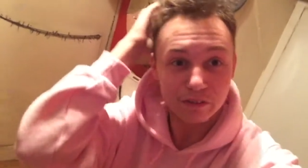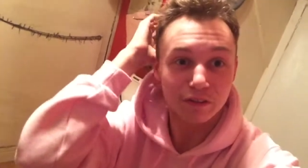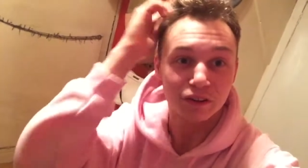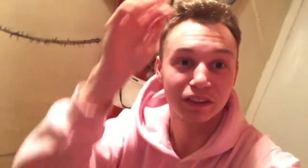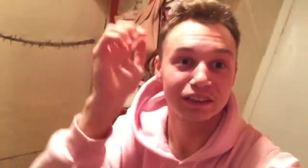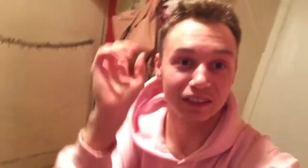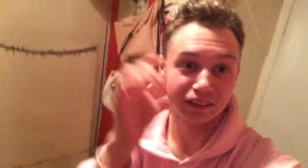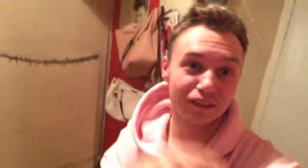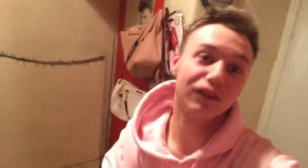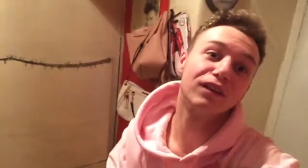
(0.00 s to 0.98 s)
I've already
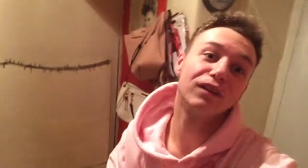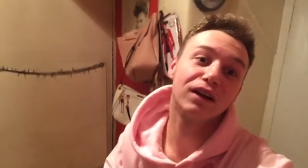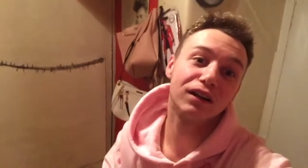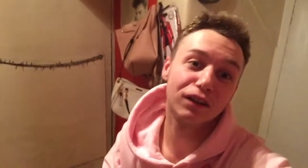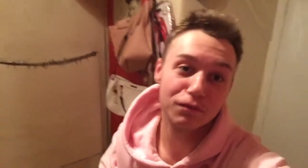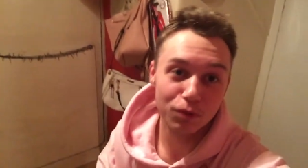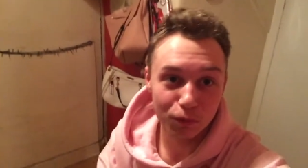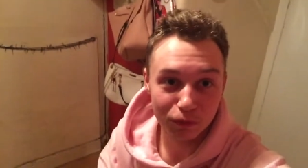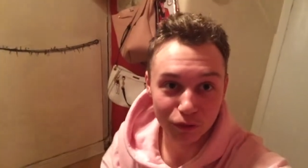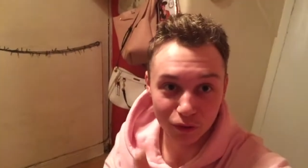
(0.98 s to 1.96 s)
seen the title card I
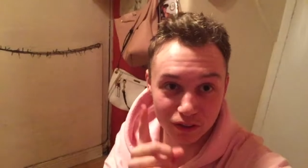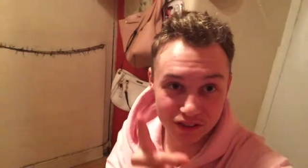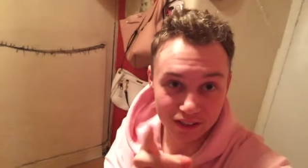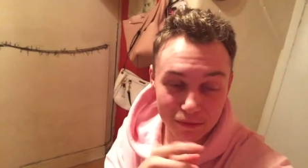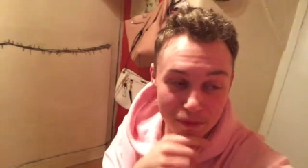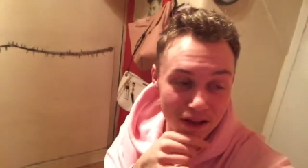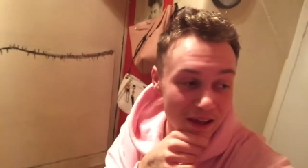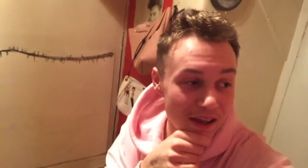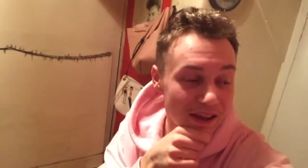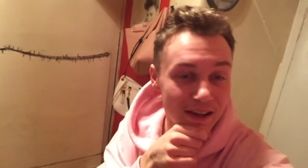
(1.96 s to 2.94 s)
put before this clip.
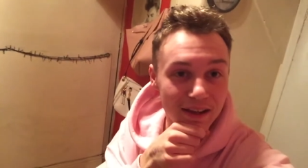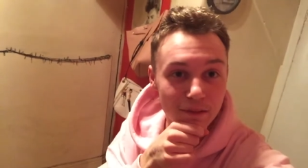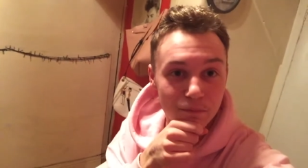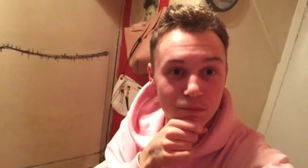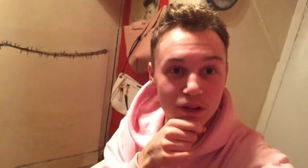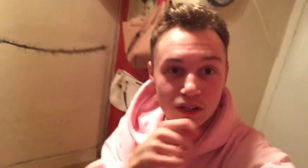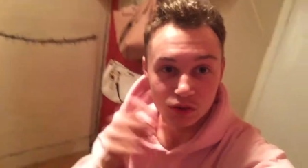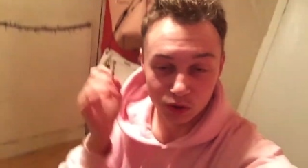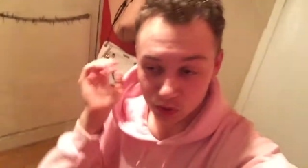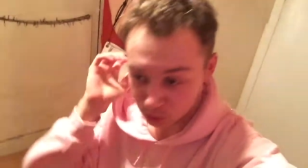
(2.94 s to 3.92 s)
Um,
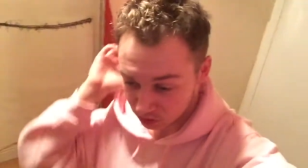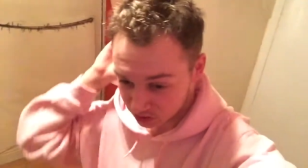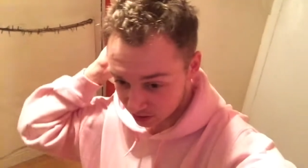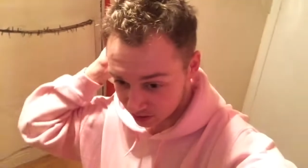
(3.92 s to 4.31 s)
so I just want to